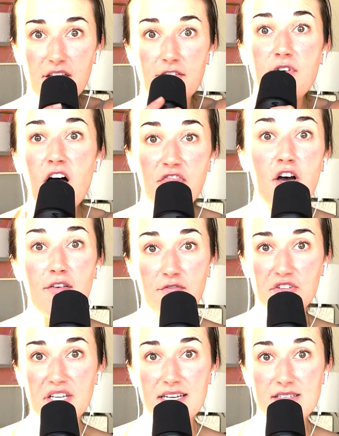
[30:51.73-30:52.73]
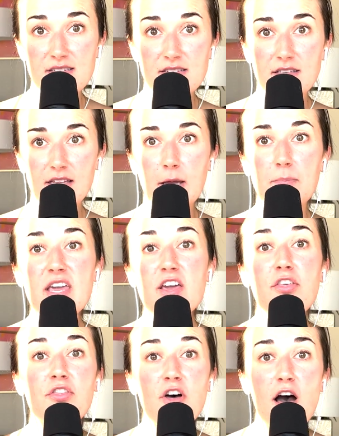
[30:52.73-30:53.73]
thoughtfulness, like being
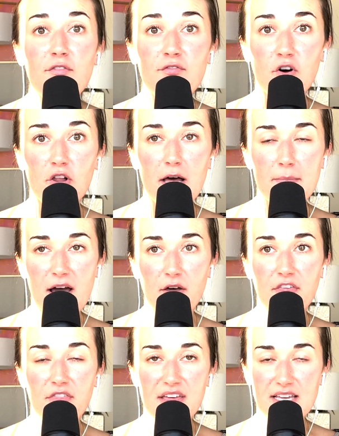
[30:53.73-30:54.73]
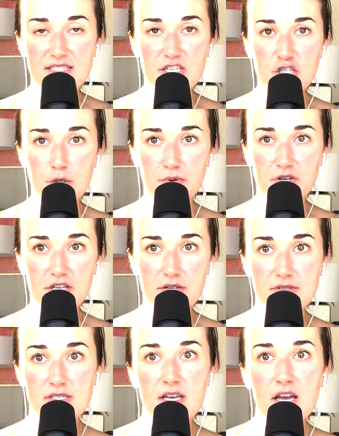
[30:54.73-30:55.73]
thoughtful about the things that you
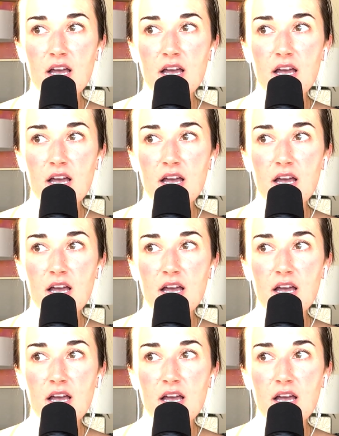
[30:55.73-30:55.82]
produce.